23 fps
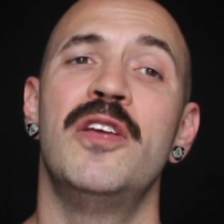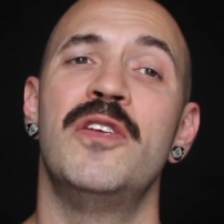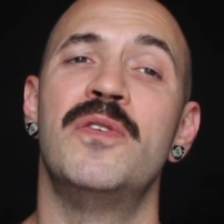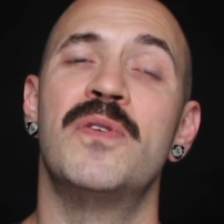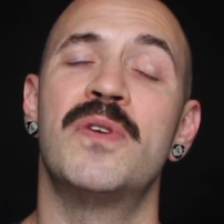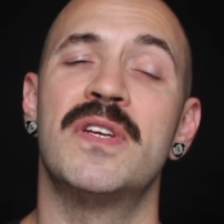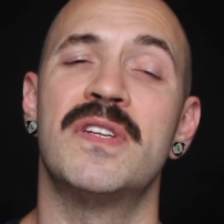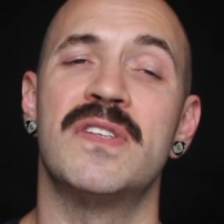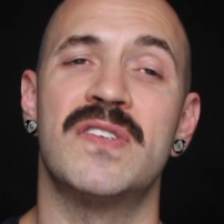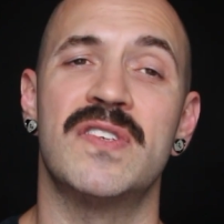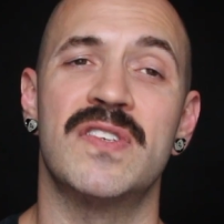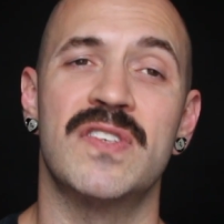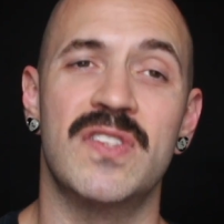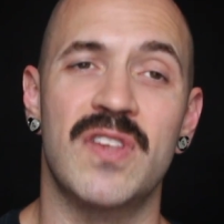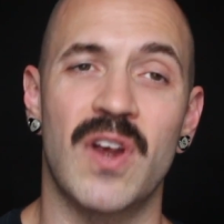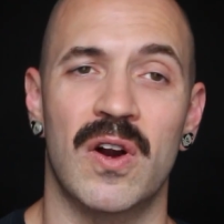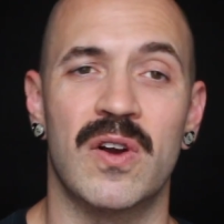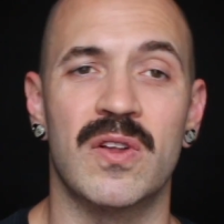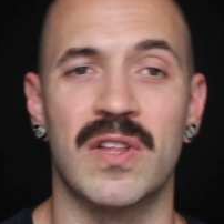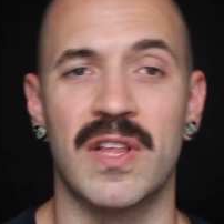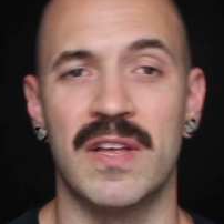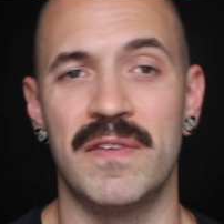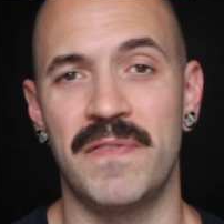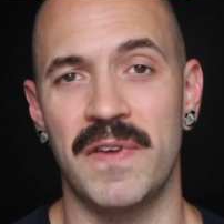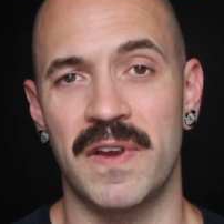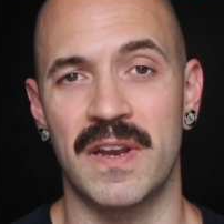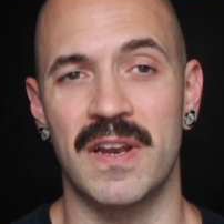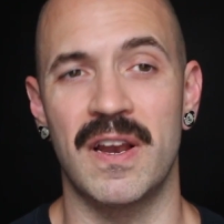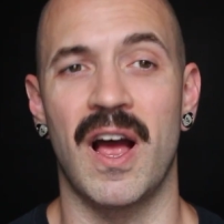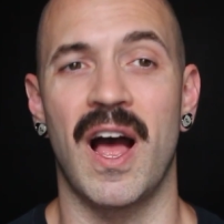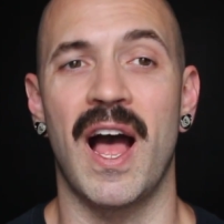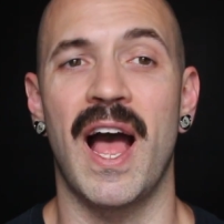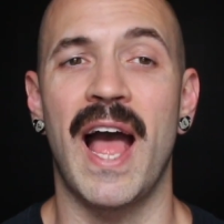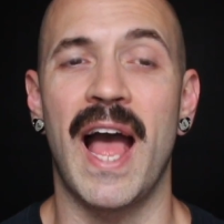You can start
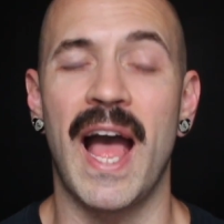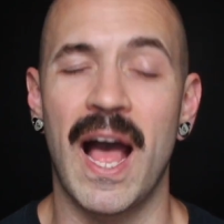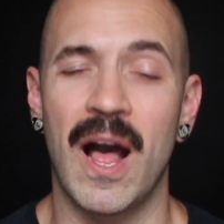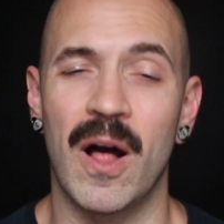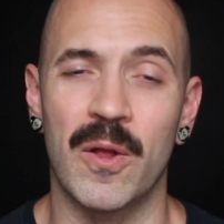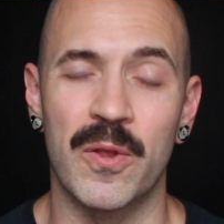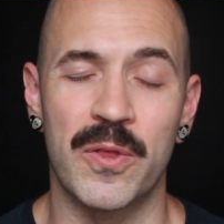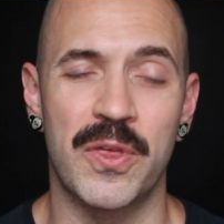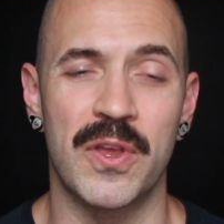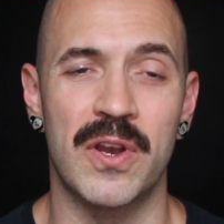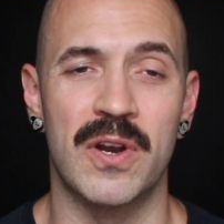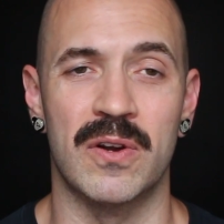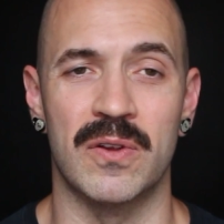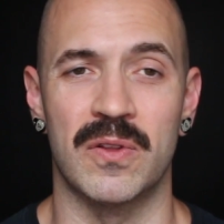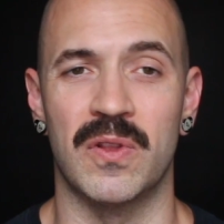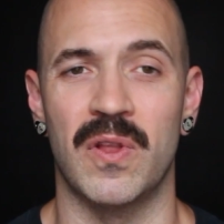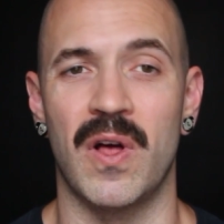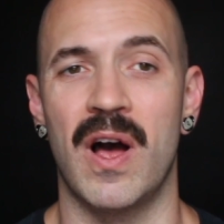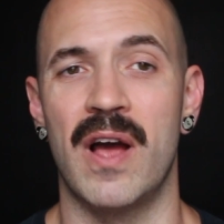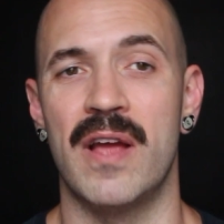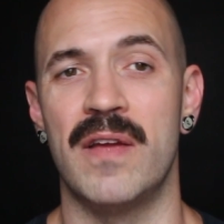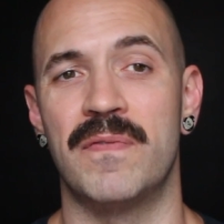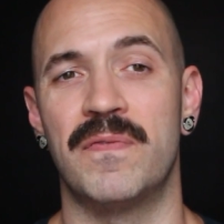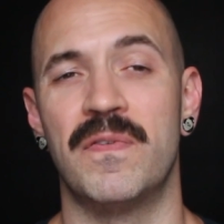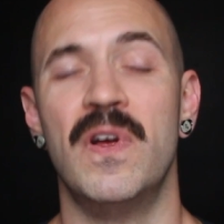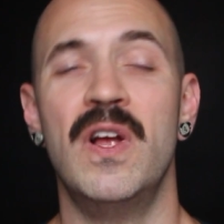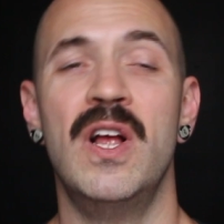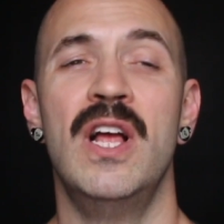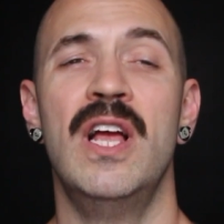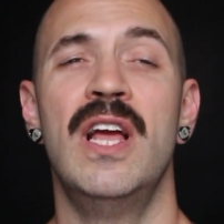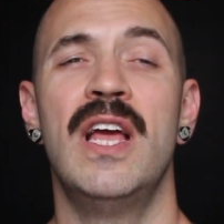living a healthier life,